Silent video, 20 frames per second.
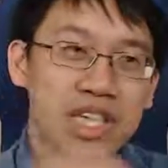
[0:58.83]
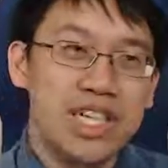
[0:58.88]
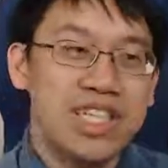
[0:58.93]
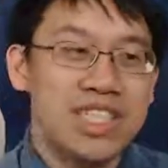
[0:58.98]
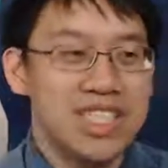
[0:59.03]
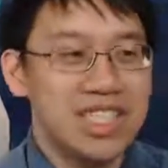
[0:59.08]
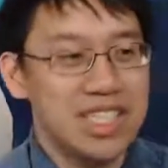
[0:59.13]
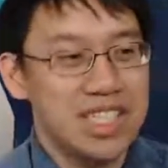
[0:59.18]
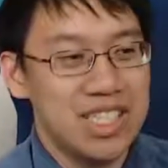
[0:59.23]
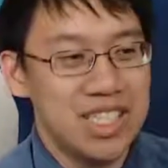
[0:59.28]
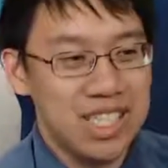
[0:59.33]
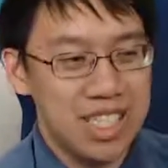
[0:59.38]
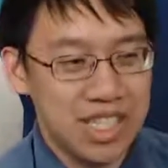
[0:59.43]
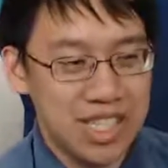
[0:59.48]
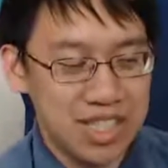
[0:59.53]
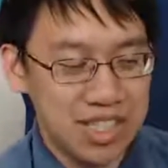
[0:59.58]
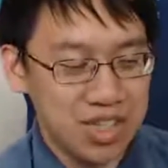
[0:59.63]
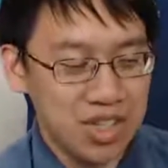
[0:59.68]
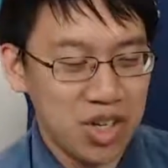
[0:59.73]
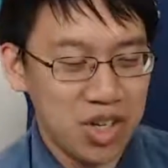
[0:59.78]
case.
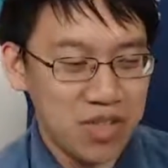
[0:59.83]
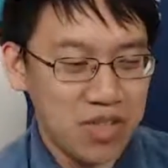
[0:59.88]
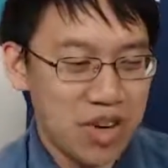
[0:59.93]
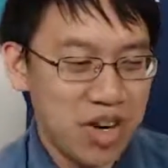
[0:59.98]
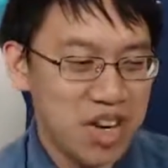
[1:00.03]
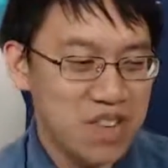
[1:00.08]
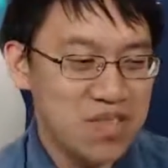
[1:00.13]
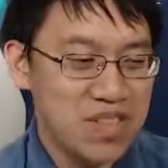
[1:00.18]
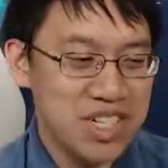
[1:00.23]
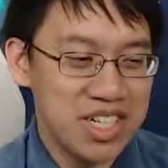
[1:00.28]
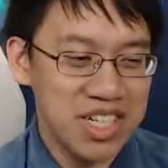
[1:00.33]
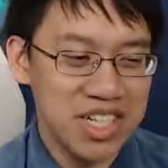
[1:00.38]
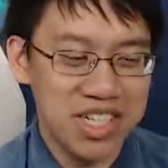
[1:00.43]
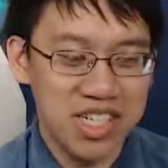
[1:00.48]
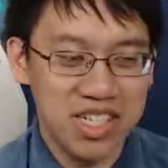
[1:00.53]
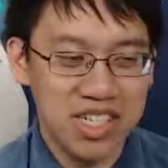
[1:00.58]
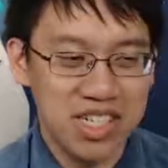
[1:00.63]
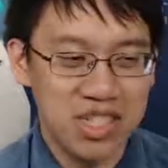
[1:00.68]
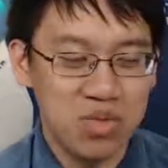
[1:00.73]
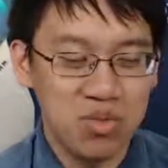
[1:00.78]
It's Starfire
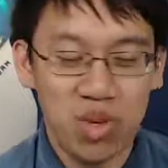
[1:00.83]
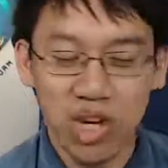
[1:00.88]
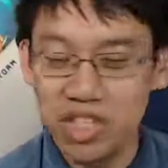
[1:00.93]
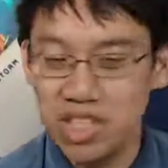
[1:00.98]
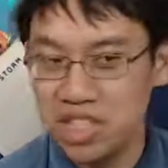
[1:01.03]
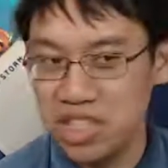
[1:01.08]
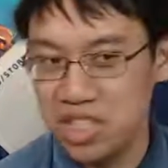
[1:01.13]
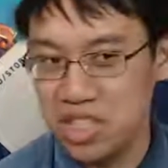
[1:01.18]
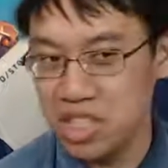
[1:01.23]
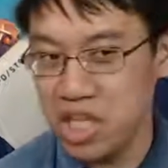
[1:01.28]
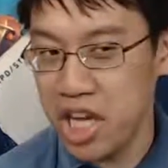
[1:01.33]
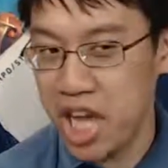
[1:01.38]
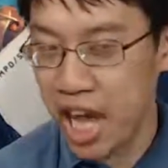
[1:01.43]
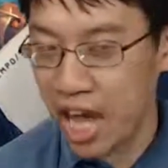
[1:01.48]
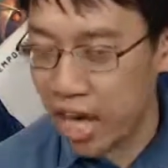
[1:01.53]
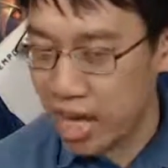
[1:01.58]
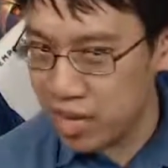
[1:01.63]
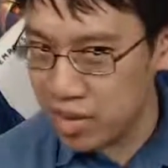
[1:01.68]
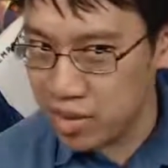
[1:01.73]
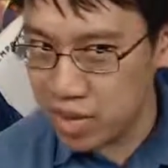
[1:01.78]
because Rush
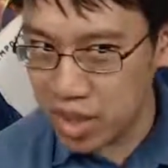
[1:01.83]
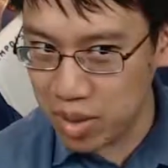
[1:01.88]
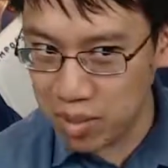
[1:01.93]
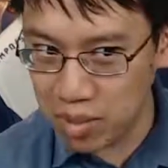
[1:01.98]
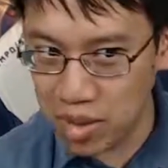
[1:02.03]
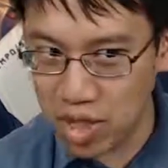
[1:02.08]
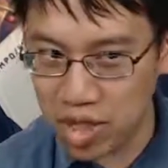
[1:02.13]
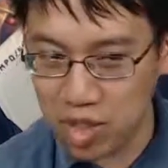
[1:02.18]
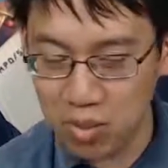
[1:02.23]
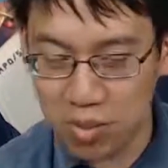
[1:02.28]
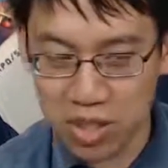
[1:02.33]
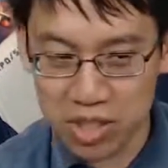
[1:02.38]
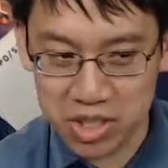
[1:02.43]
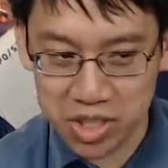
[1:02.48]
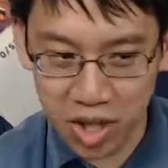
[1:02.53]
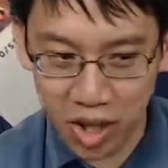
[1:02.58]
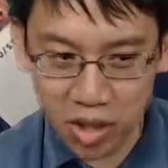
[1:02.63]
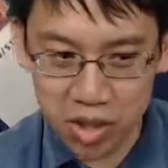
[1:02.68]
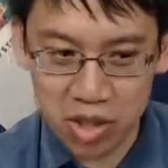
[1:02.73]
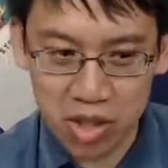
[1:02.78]
can get blocked by
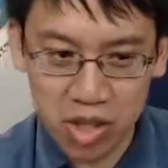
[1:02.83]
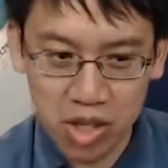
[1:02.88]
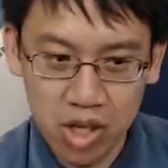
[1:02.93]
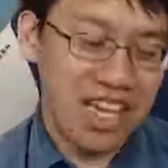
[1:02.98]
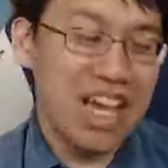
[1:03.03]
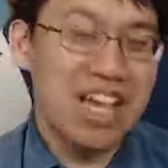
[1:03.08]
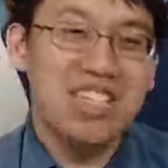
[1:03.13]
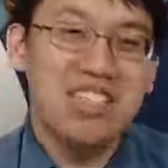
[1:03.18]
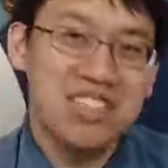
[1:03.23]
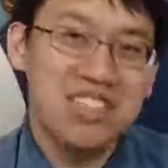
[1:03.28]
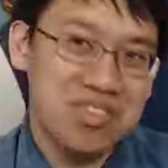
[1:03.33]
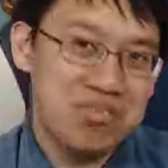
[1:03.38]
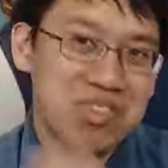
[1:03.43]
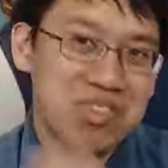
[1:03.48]
Taunt. And